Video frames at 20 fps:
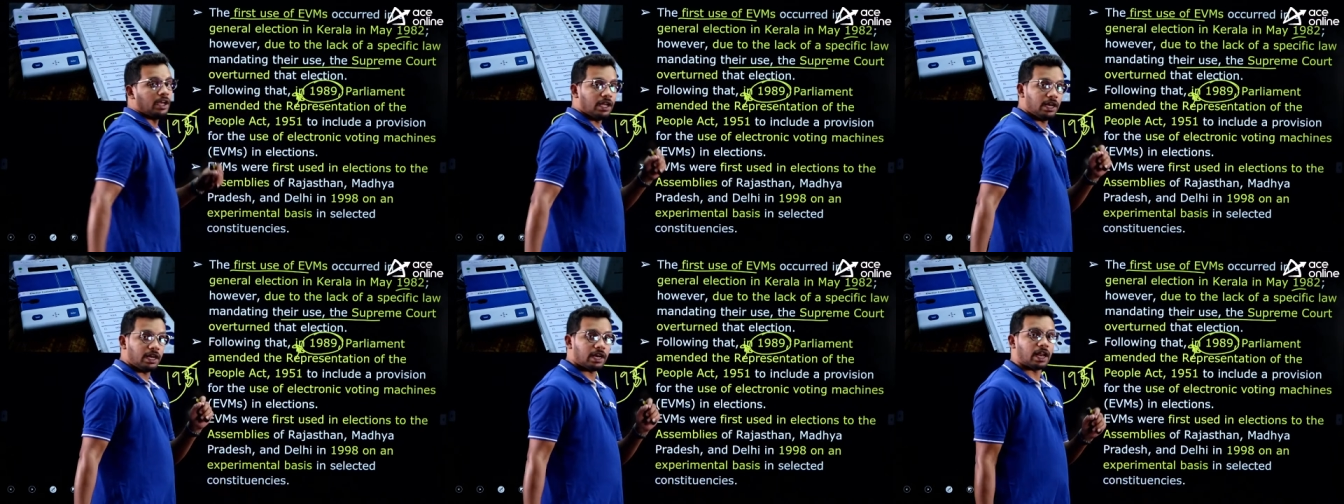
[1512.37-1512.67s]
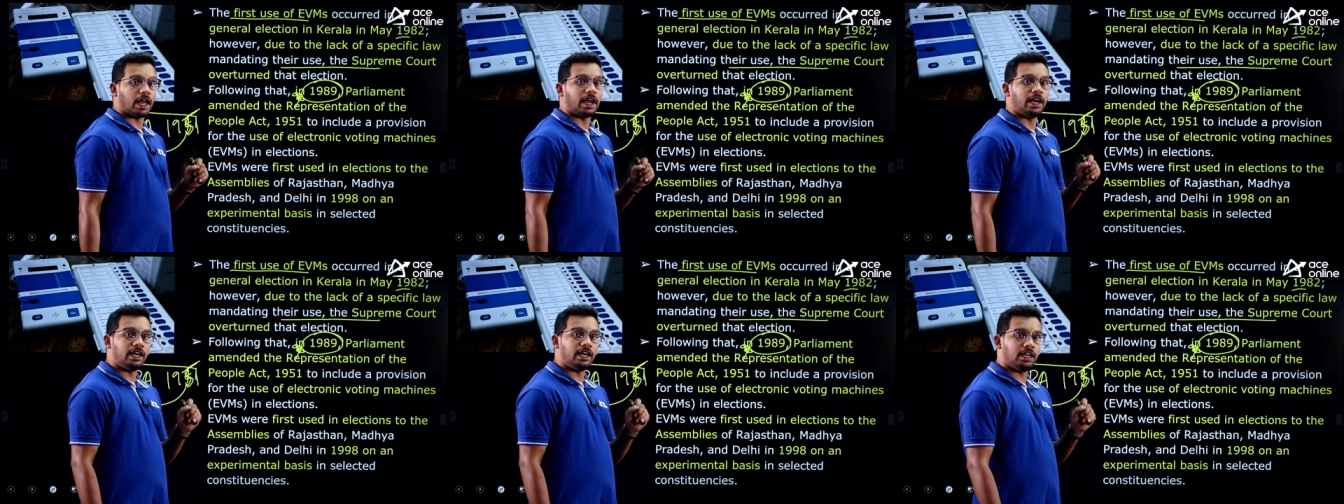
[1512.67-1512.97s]
In
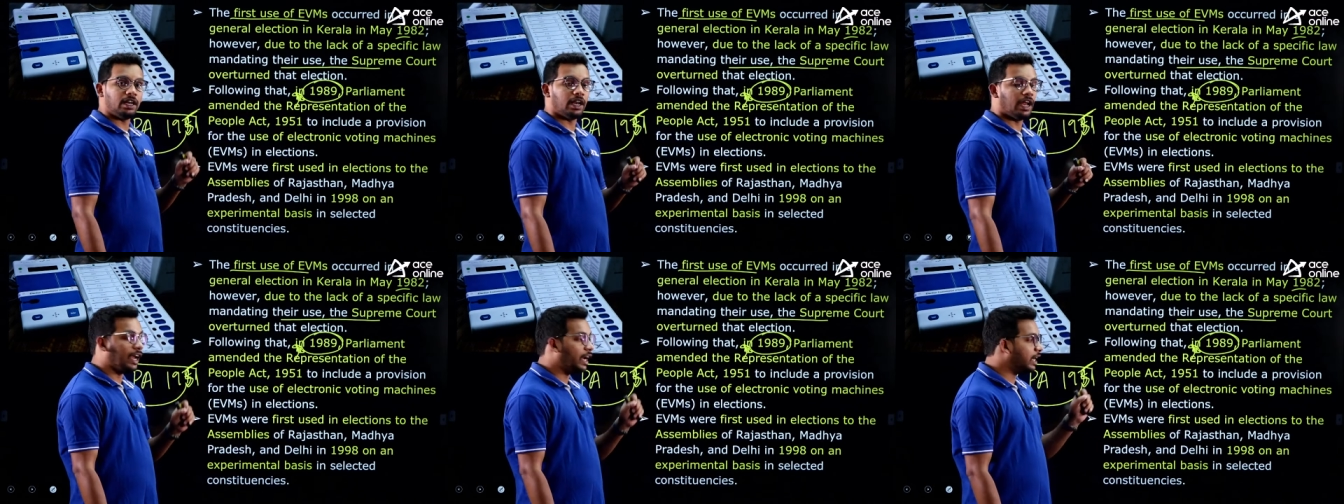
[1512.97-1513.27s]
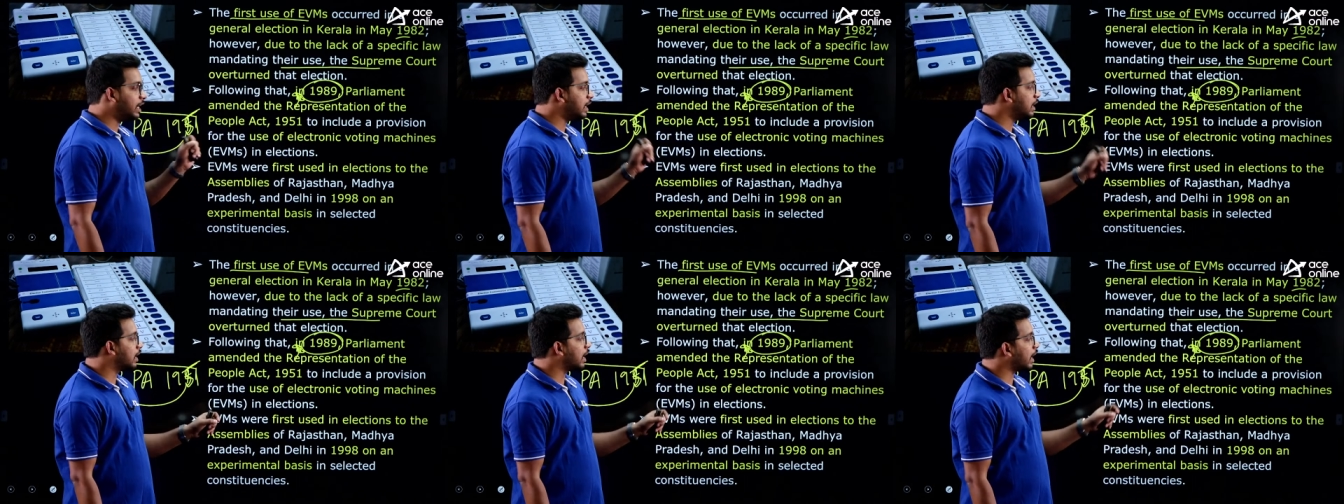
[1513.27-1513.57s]

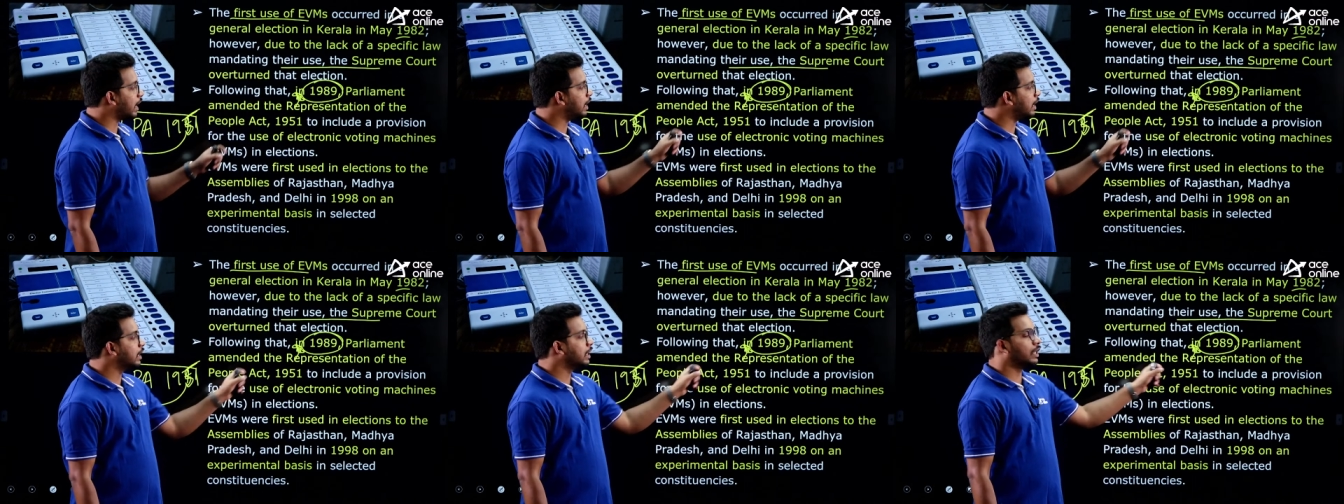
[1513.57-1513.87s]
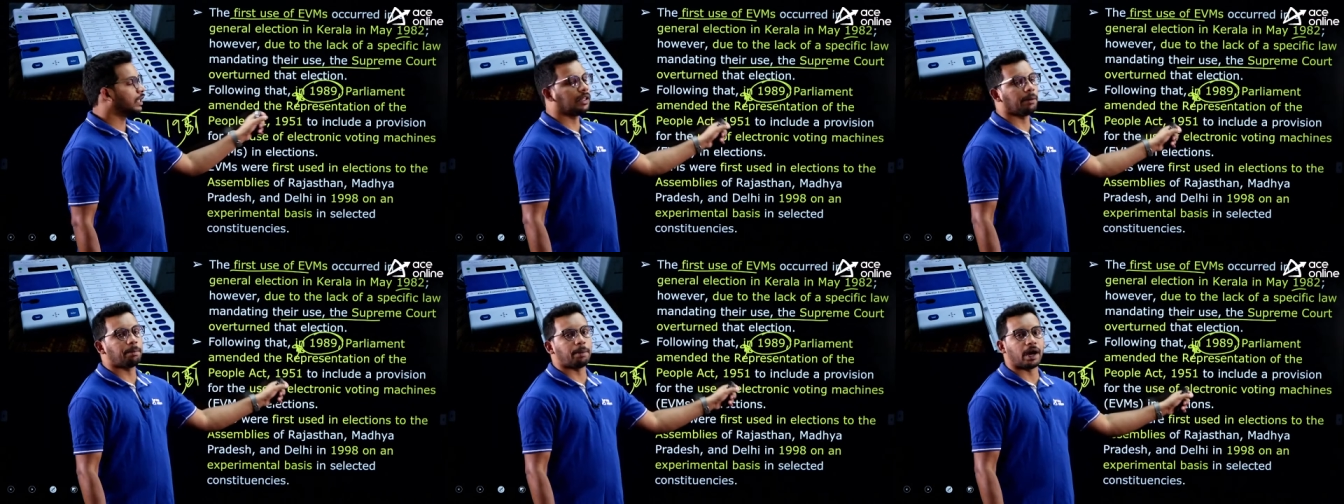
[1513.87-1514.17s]
1989,
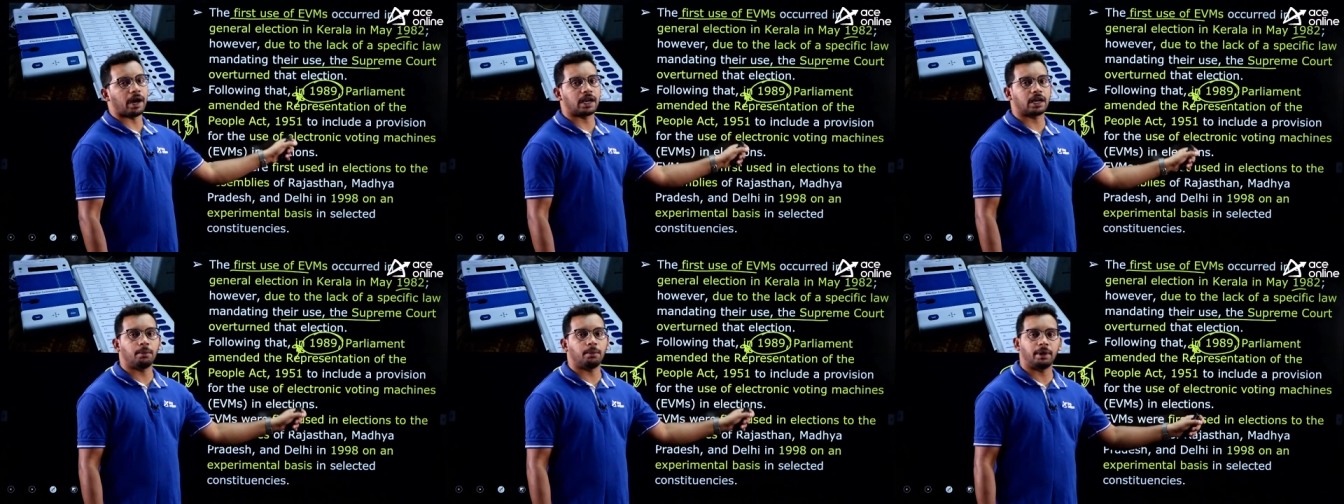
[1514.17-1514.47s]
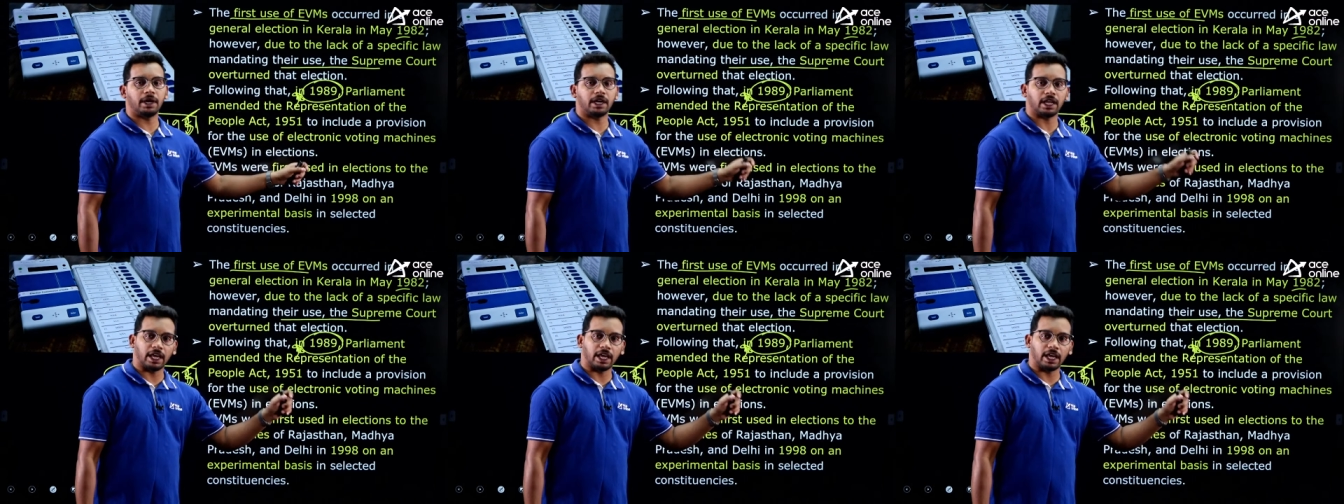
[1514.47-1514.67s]
the parliament